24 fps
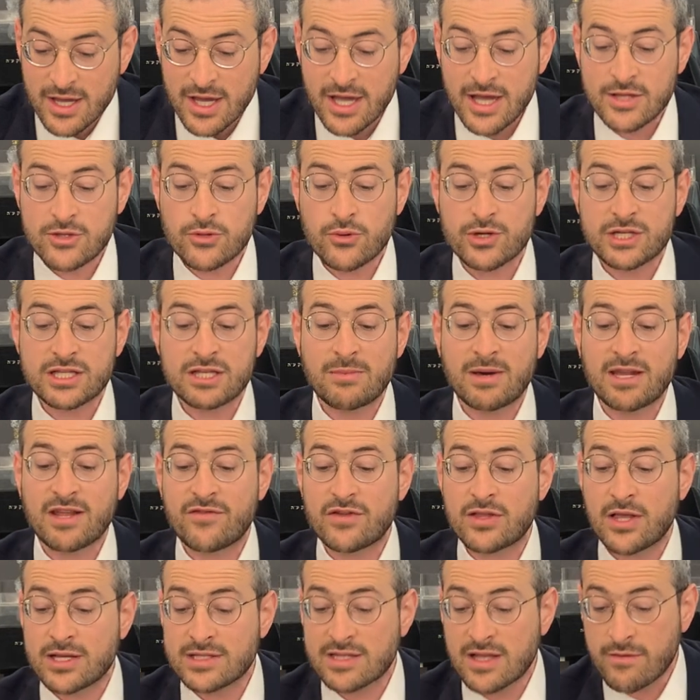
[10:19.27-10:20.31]
It talks about if
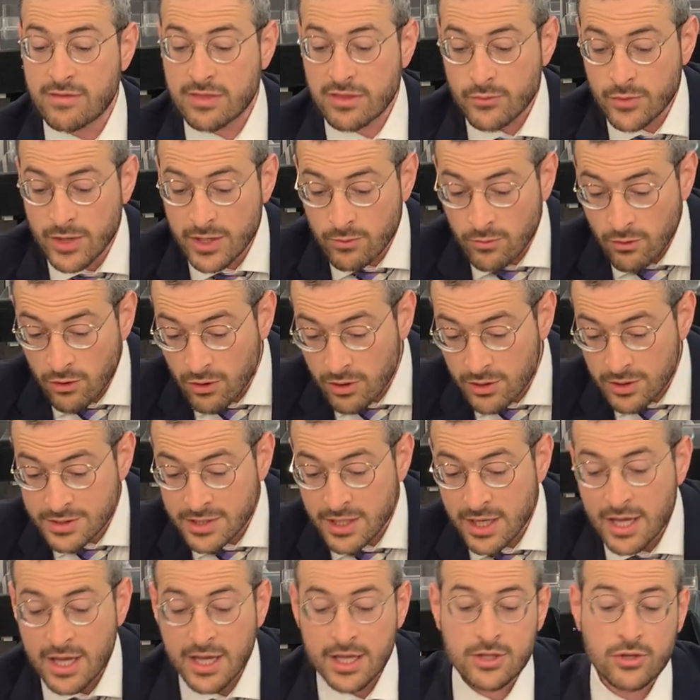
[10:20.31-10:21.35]
it doesn't have three
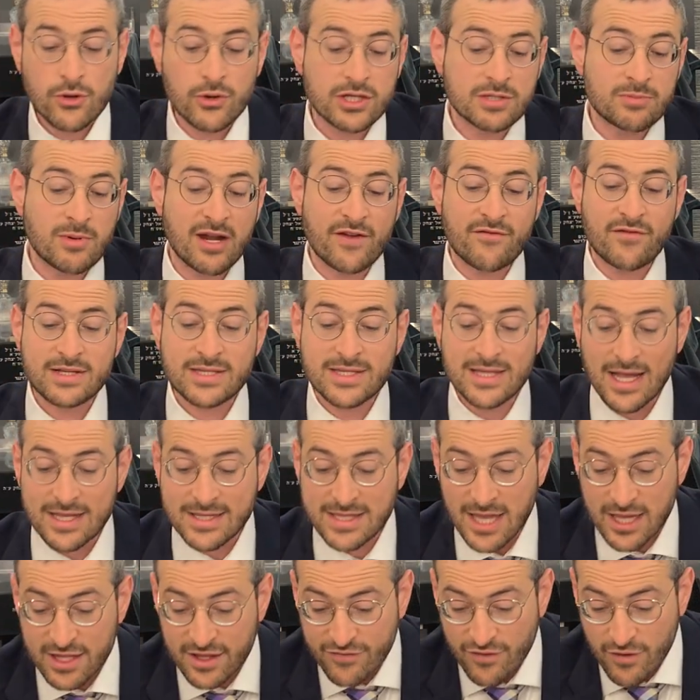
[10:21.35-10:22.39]
walls. It talks about if it's
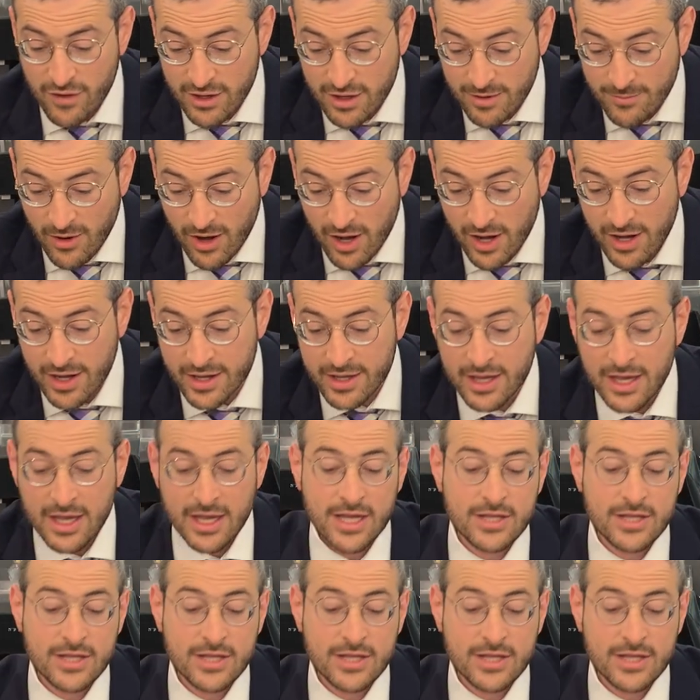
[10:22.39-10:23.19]
not ten tefachim high.